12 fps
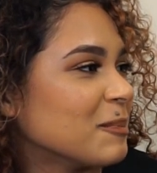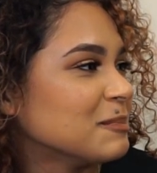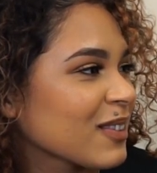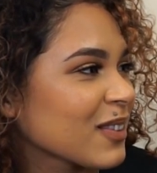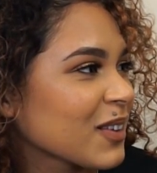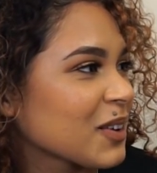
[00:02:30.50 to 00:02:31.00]

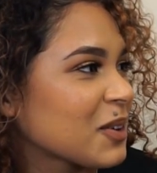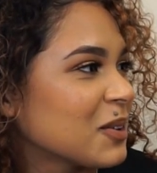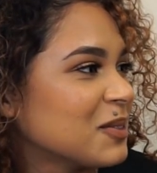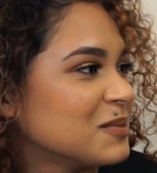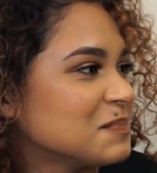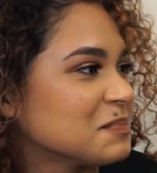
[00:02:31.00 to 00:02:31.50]

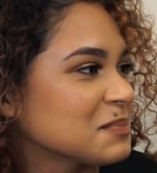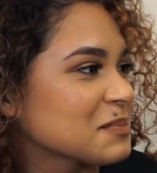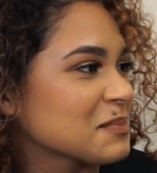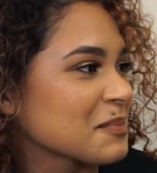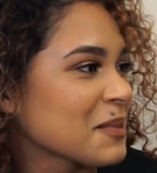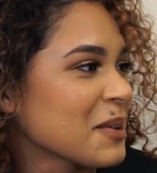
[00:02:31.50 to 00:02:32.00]

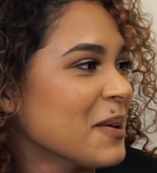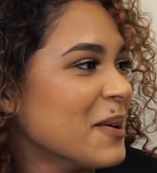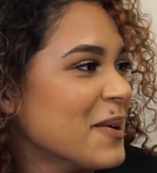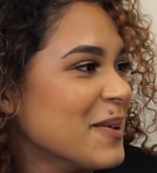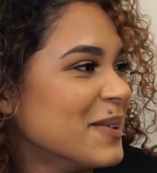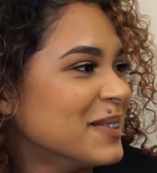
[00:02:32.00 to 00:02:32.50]

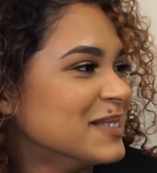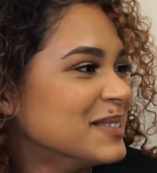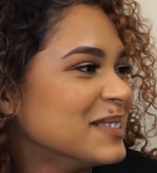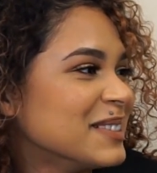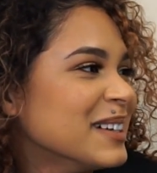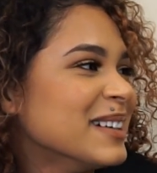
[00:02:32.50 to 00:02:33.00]

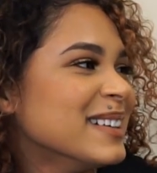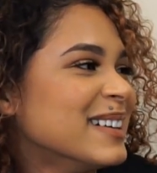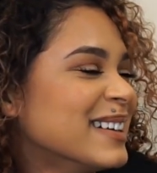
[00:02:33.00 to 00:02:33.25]
No words are spoken by the person on screen.